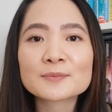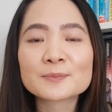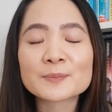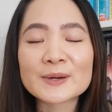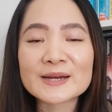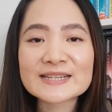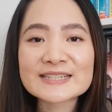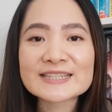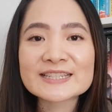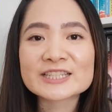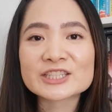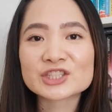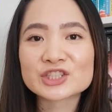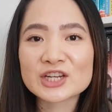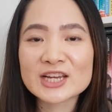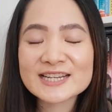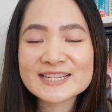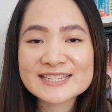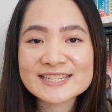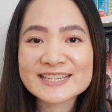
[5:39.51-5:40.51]
But
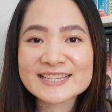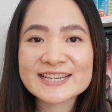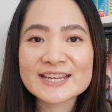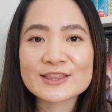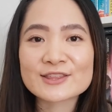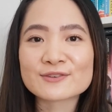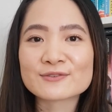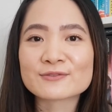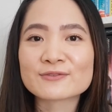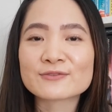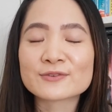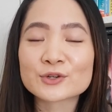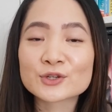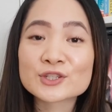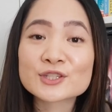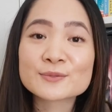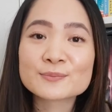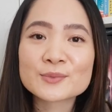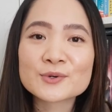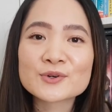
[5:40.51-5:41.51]
Jade City, the
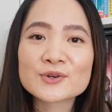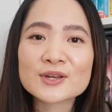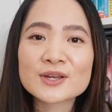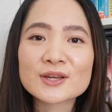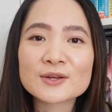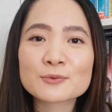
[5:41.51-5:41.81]
first book,